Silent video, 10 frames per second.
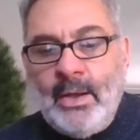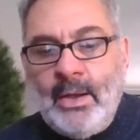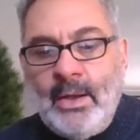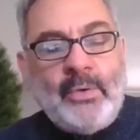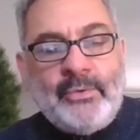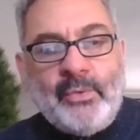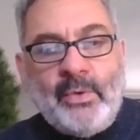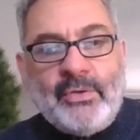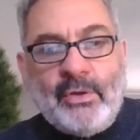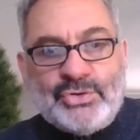
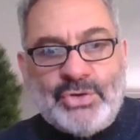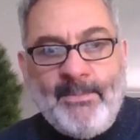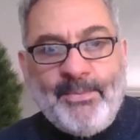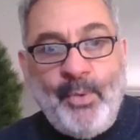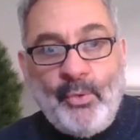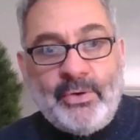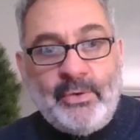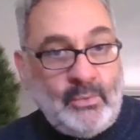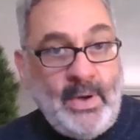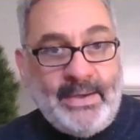226 jobs
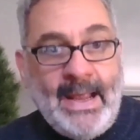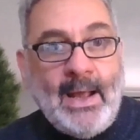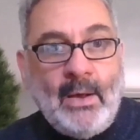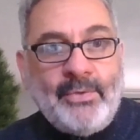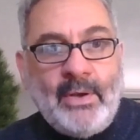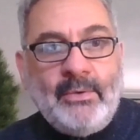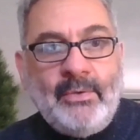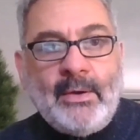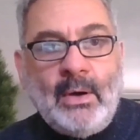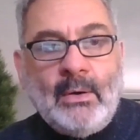posted right now
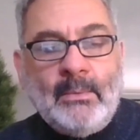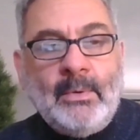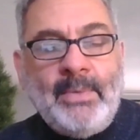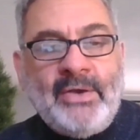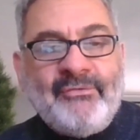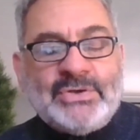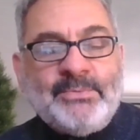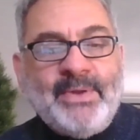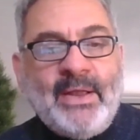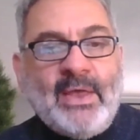that are
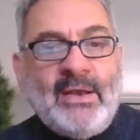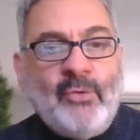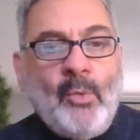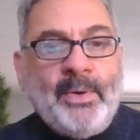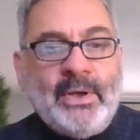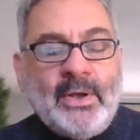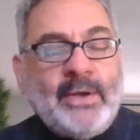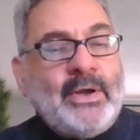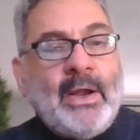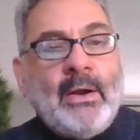manufacturing plants that have opened in
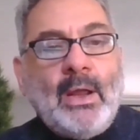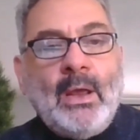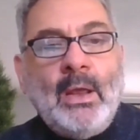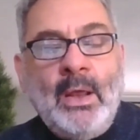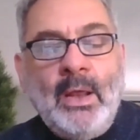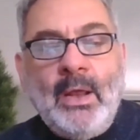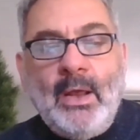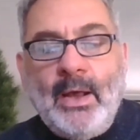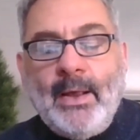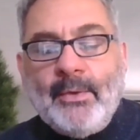London area.
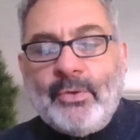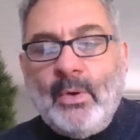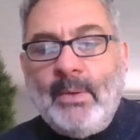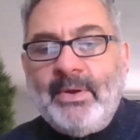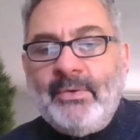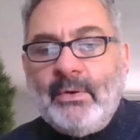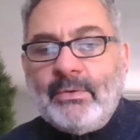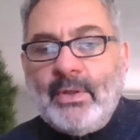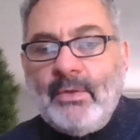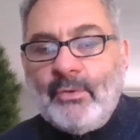So I mean,
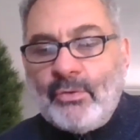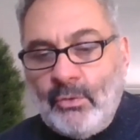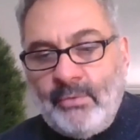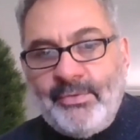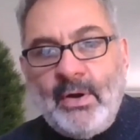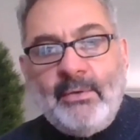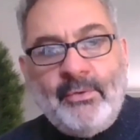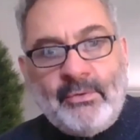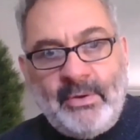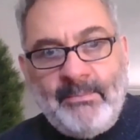there's growth there,
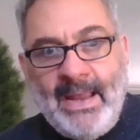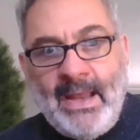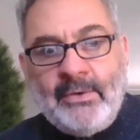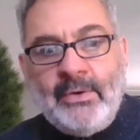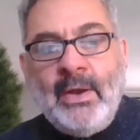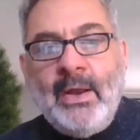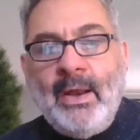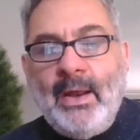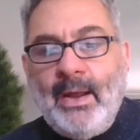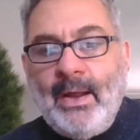there's demand,
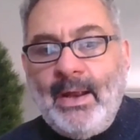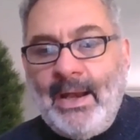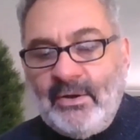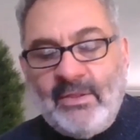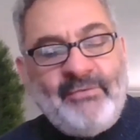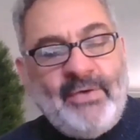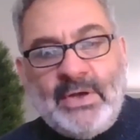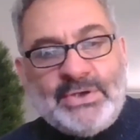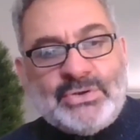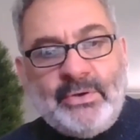and it's a
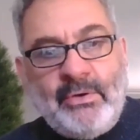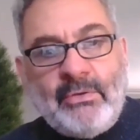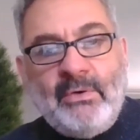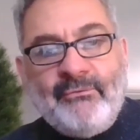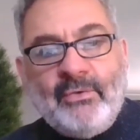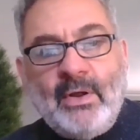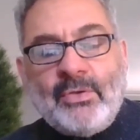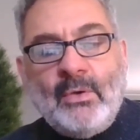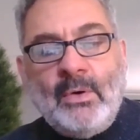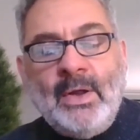foundational industry for us.
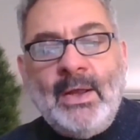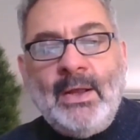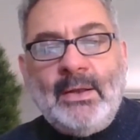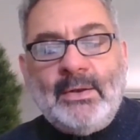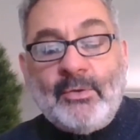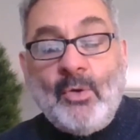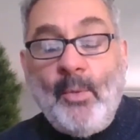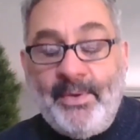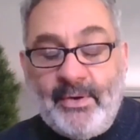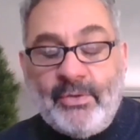So let's
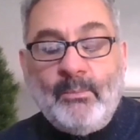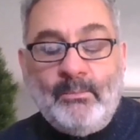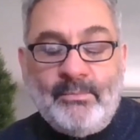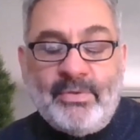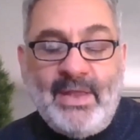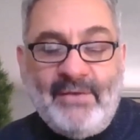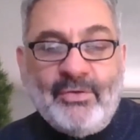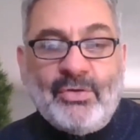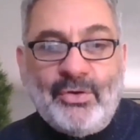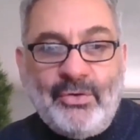hope that it's safe
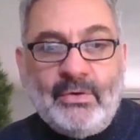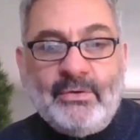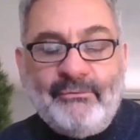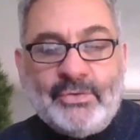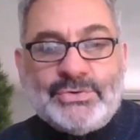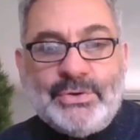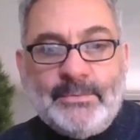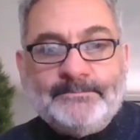and secure in the future.